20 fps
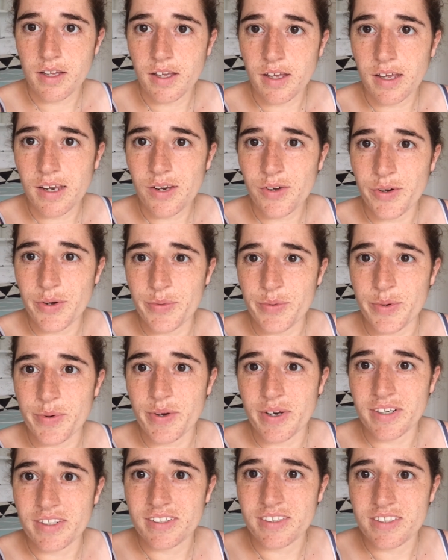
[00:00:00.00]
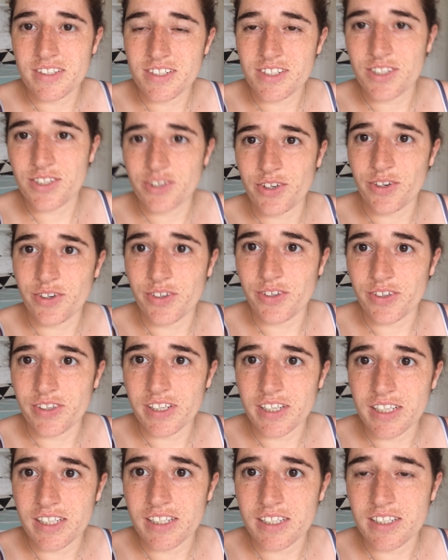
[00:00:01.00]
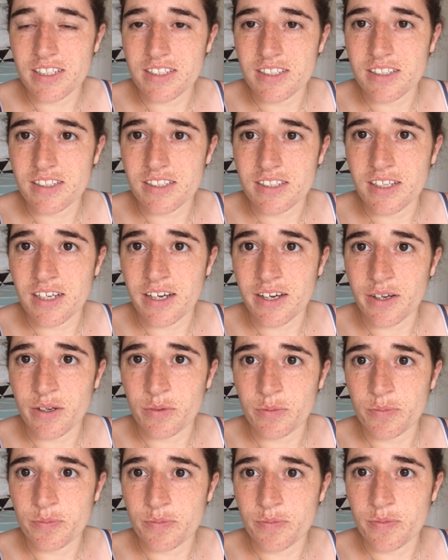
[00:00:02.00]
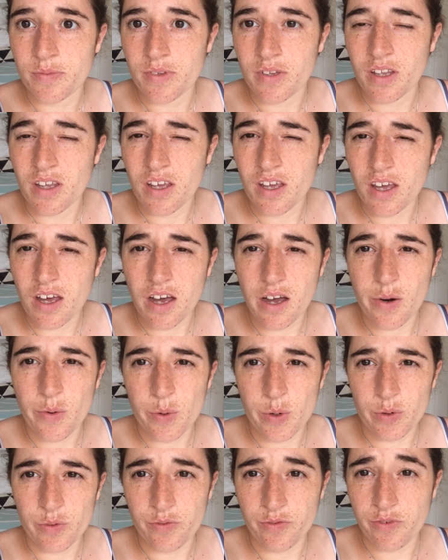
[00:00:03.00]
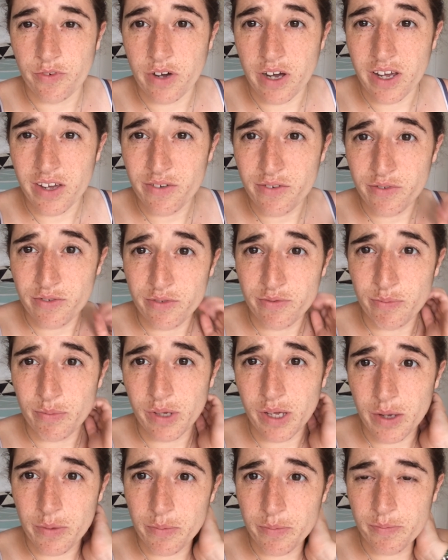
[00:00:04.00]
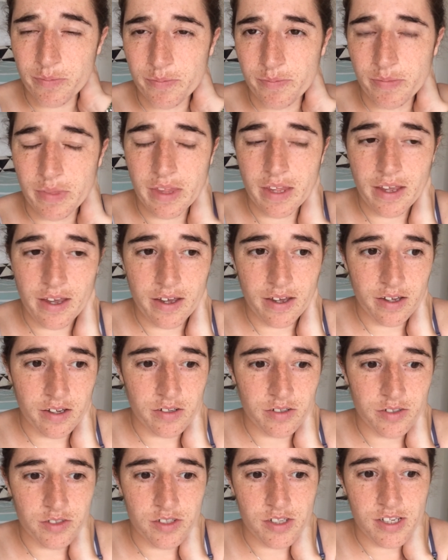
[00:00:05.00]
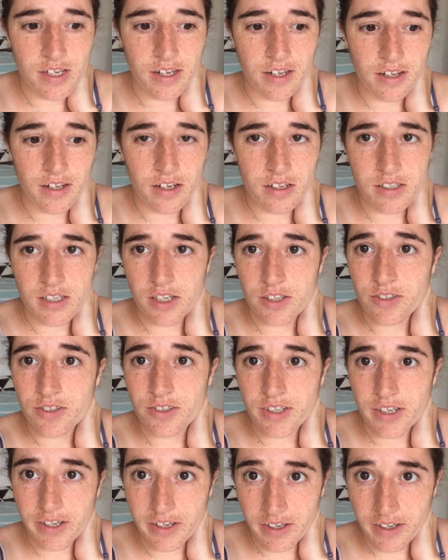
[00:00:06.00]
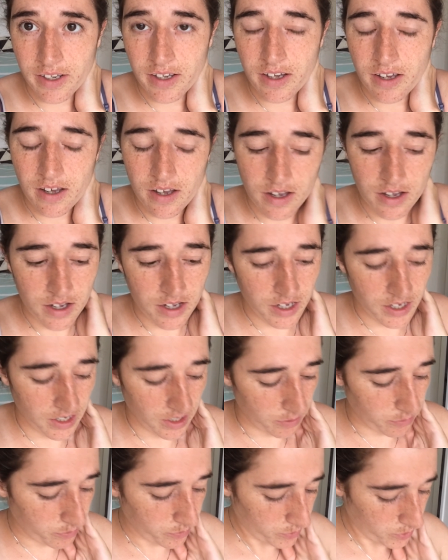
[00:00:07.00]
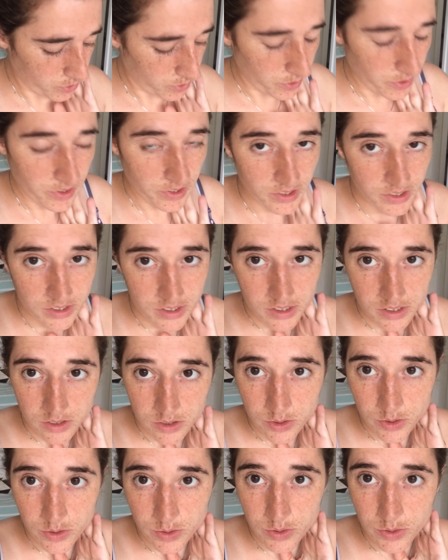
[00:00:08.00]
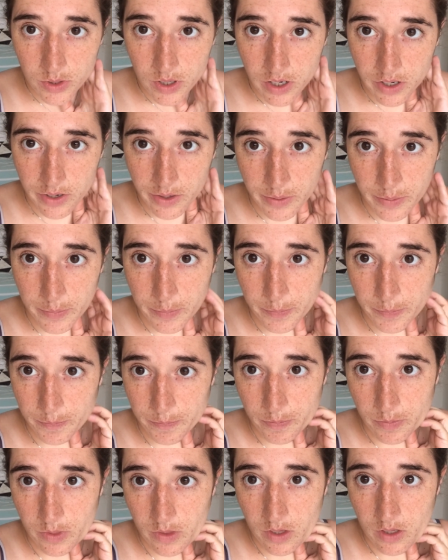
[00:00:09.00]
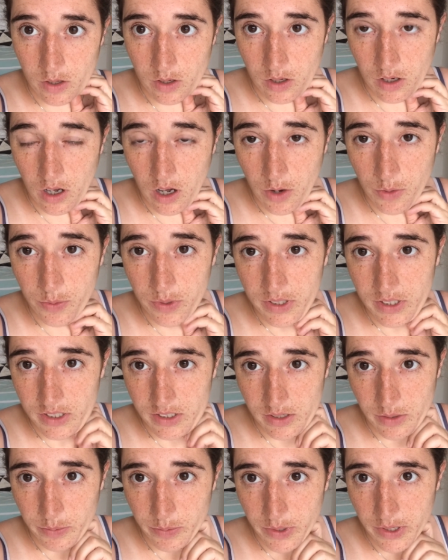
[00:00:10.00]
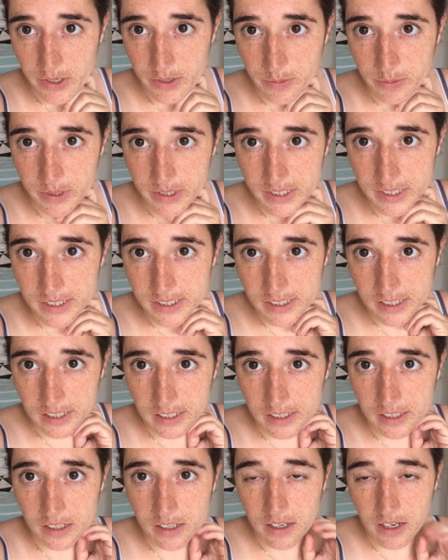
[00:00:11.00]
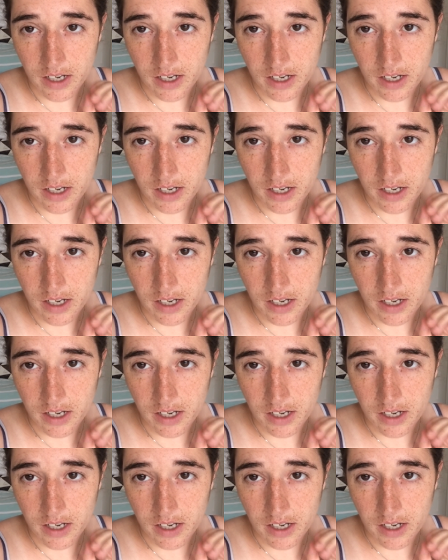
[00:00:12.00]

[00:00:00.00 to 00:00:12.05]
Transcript: Hello everyone. So it is around 5 p.m. On Saturday, and I'm 2/3 into How We Disappear by Jing-JIng Lee.